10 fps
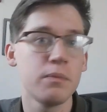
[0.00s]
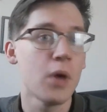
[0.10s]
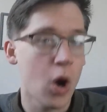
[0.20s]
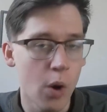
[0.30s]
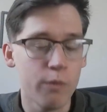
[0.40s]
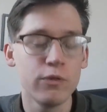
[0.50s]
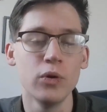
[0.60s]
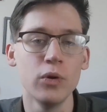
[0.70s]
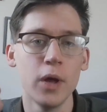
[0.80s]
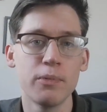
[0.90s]

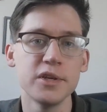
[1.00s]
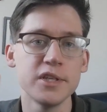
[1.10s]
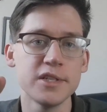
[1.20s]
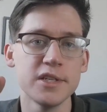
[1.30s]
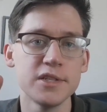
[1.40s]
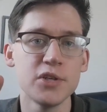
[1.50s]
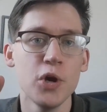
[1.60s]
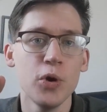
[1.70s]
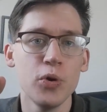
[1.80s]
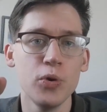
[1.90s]
hopeful apprentices
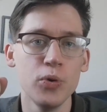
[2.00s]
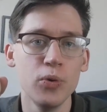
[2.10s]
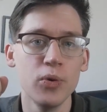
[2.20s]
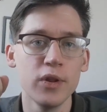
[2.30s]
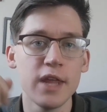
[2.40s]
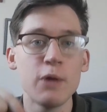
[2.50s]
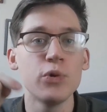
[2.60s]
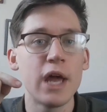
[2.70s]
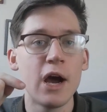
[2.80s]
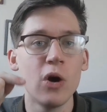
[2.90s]
who they will
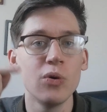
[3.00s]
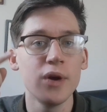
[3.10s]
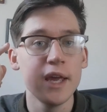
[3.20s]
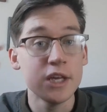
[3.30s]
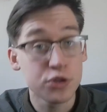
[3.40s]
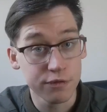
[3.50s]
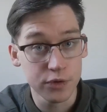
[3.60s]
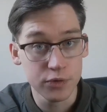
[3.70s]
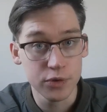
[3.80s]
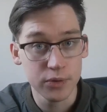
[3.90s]
now interview
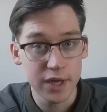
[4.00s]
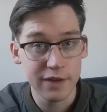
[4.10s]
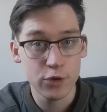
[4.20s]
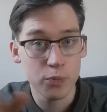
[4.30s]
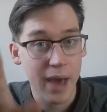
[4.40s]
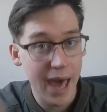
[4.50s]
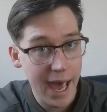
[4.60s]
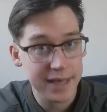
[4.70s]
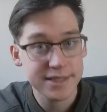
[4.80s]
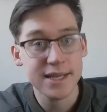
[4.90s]
you if you
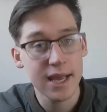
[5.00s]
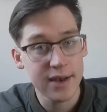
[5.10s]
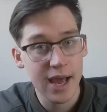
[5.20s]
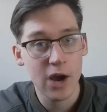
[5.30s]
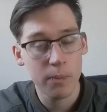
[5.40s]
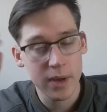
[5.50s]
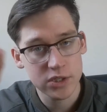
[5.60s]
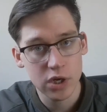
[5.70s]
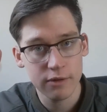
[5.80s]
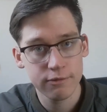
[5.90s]
pass, and now based
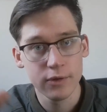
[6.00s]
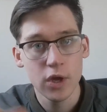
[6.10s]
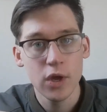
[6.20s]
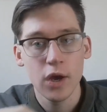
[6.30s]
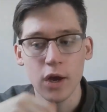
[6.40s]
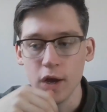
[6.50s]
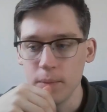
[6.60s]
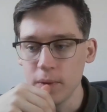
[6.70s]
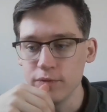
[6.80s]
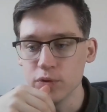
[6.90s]
off
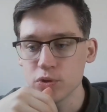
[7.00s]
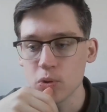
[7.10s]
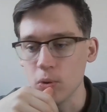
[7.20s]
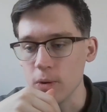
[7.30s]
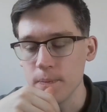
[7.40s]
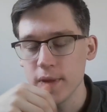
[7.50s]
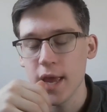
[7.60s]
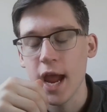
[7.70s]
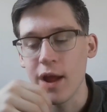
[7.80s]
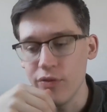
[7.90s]
of your score.
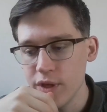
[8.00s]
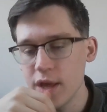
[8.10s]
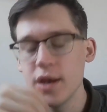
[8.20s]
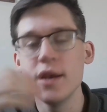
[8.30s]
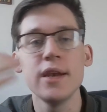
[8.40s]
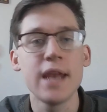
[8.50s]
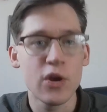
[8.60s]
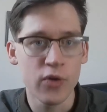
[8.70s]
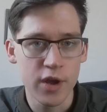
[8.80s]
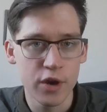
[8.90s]
And then now
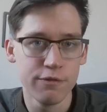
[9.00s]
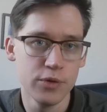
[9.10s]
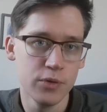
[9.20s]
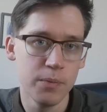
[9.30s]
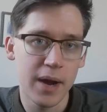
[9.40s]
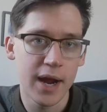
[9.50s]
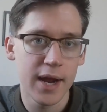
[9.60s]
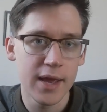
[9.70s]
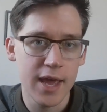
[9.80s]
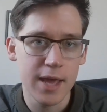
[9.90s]
you're interviewed by
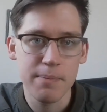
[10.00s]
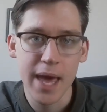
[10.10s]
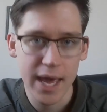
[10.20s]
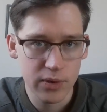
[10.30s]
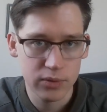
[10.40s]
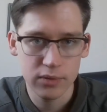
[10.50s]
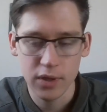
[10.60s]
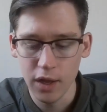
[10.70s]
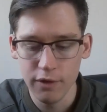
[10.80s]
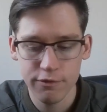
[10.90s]
a panel
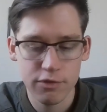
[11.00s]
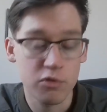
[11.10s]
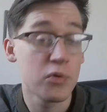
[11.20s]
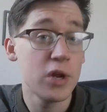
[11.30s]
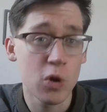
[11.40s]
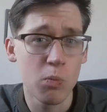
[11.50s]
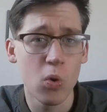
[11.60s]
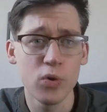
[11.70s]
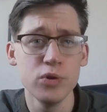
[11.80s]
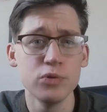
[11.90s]
of 3 or
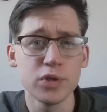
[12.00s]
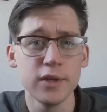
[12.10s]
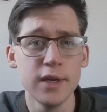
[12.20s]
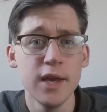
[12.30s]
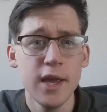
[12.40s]
more, usually